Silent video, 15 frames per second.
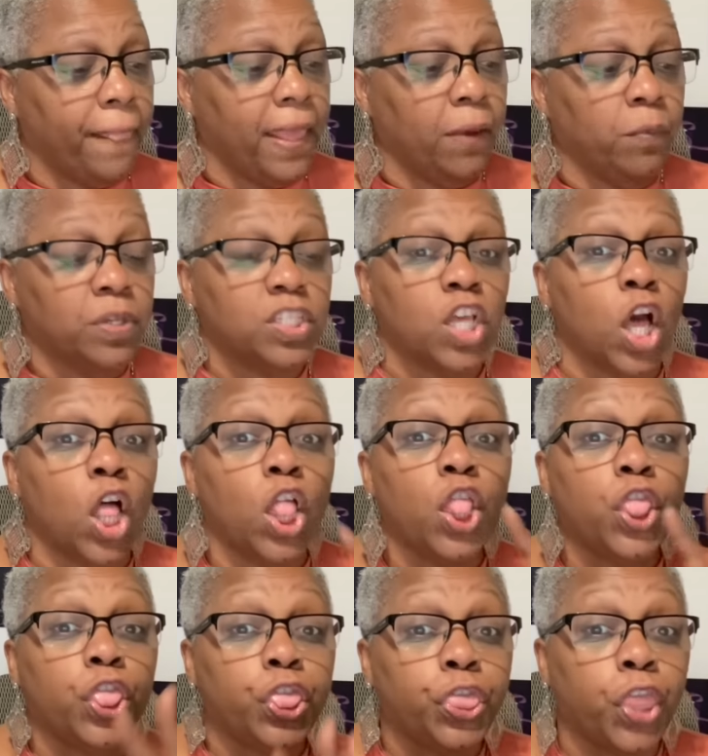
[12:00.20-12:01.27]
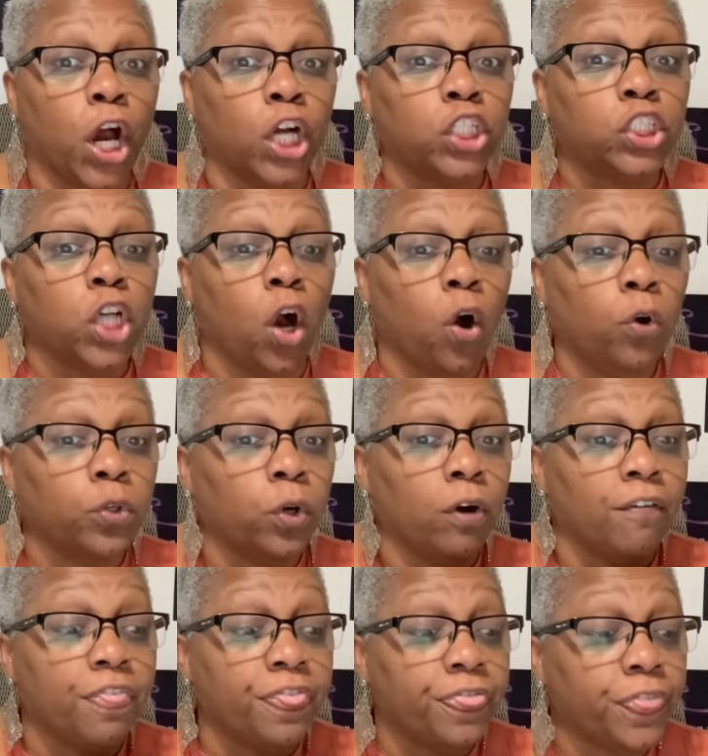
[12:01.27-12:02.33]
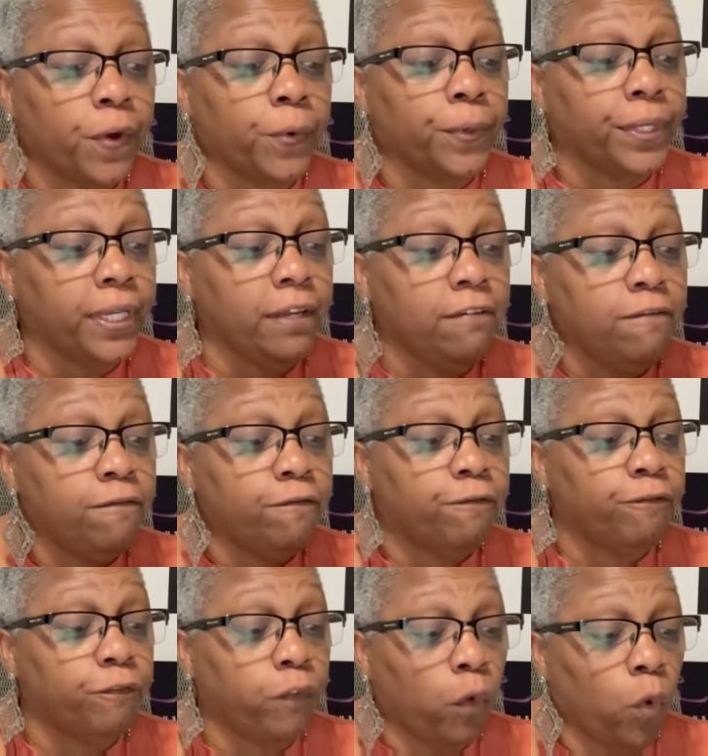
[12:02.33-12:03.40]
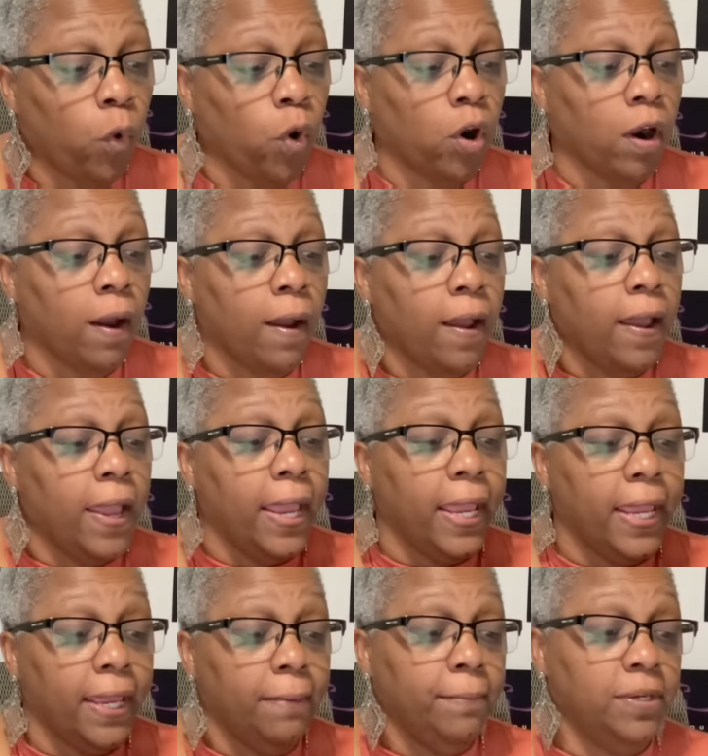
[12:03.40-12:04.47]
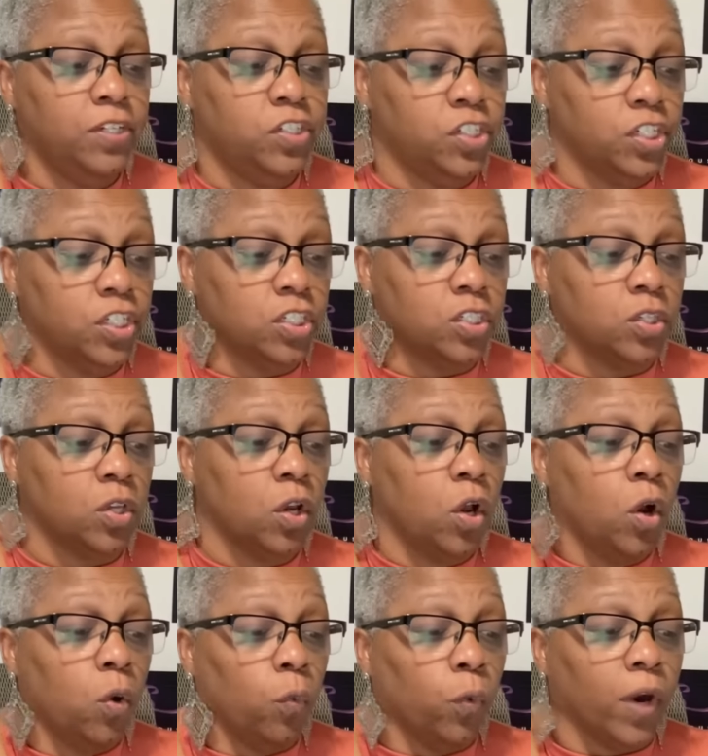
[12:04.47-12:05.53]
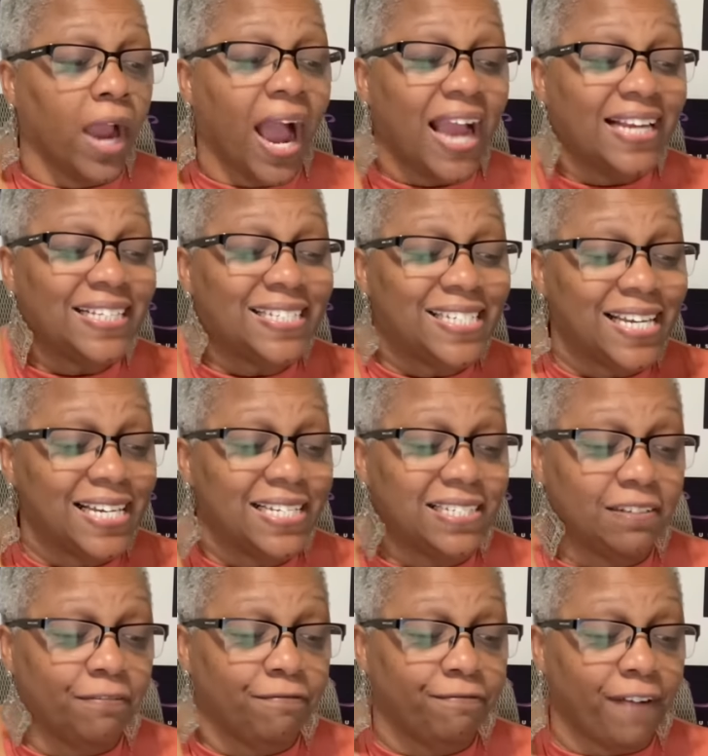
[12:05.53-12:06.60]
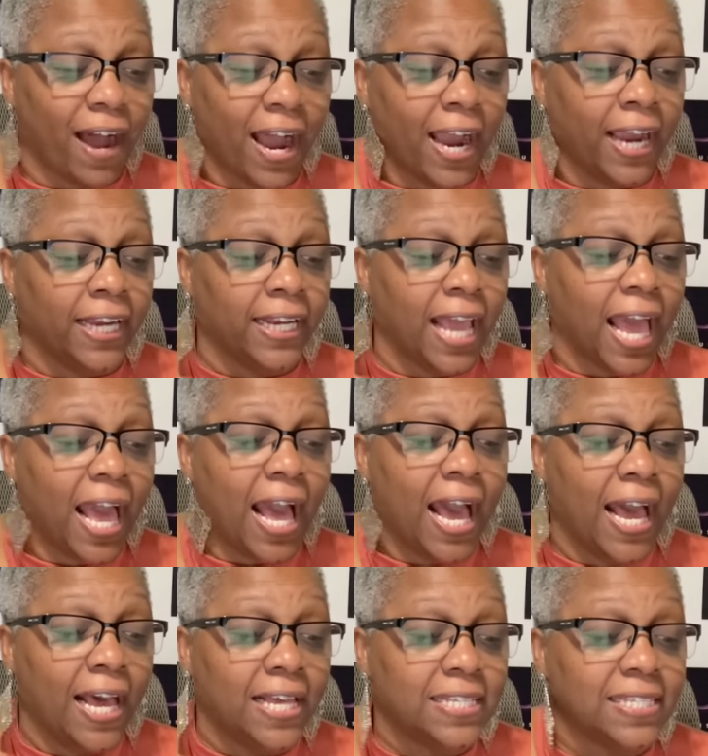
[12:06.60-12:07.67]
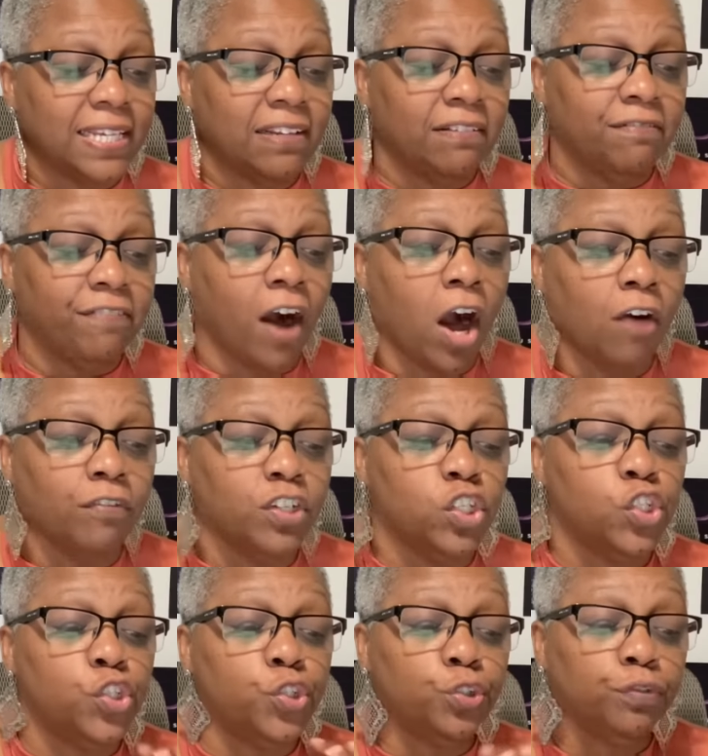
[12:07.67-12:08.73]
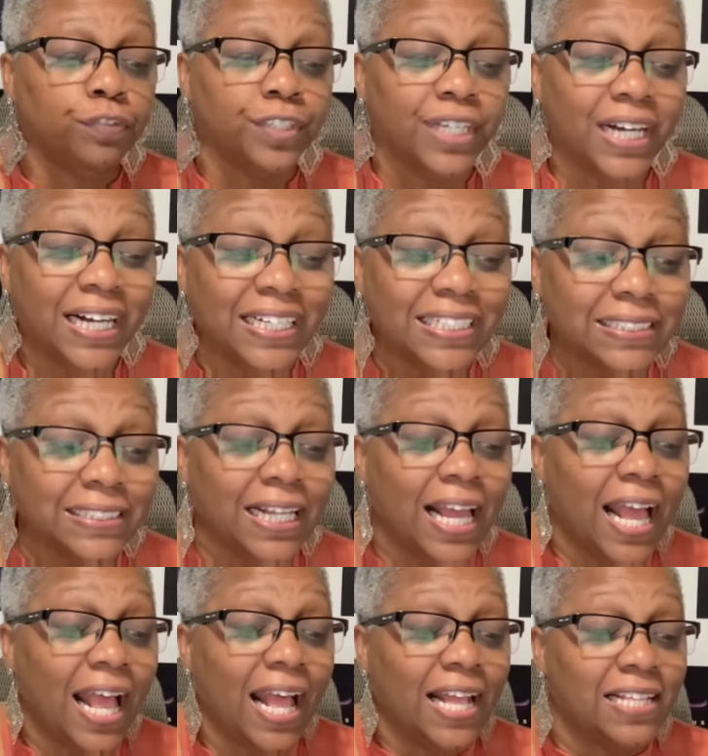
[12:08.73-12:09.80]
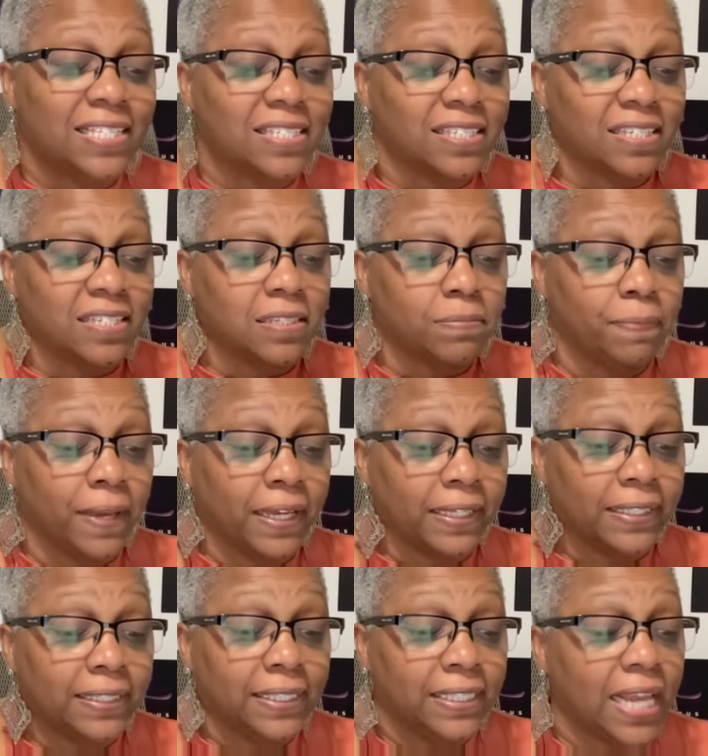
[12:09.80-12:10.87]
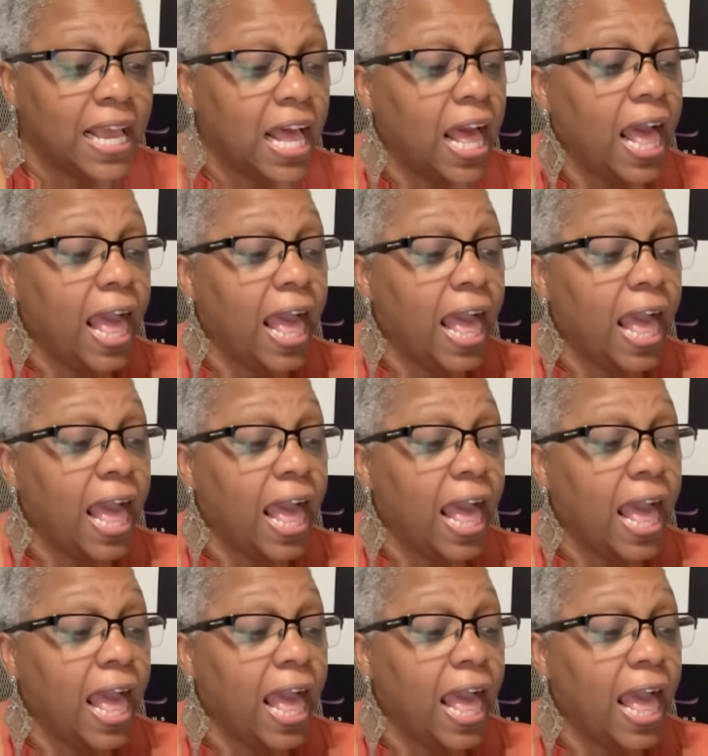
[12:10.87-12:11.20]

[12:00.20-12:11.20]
it was a total of 34 images were identified as involving juvenile and suspected